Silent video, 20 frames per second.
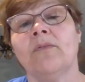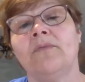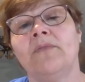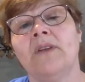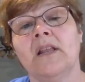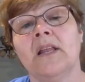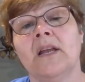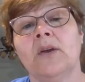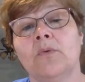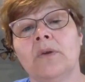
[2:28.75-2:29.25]

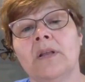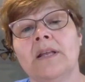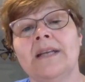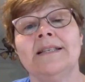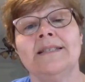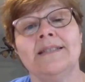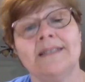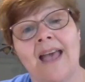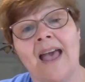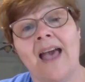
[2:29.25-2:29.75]
feeling really
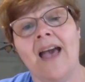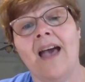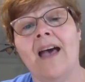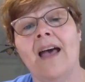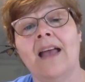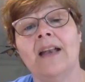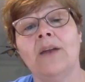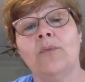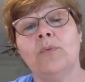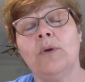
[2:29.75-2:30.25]

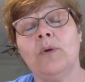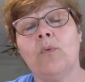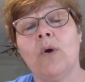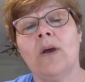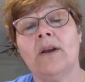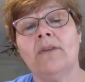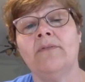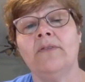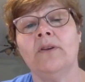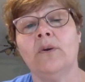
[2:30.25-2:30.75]
sad and we
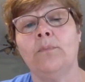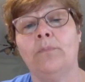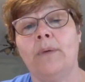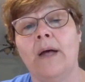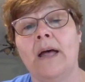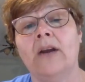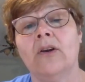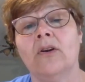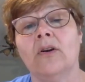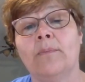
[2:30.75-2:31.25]
want to feel
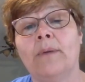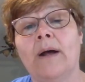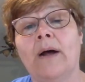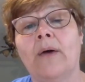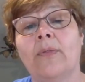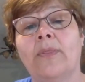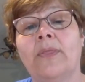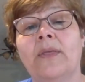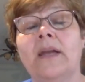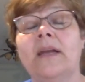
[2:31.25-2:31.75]
better
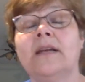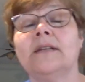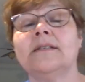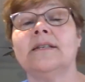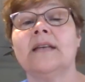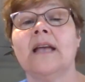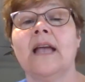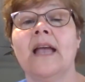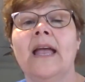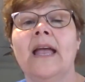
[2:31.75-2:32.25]
about things.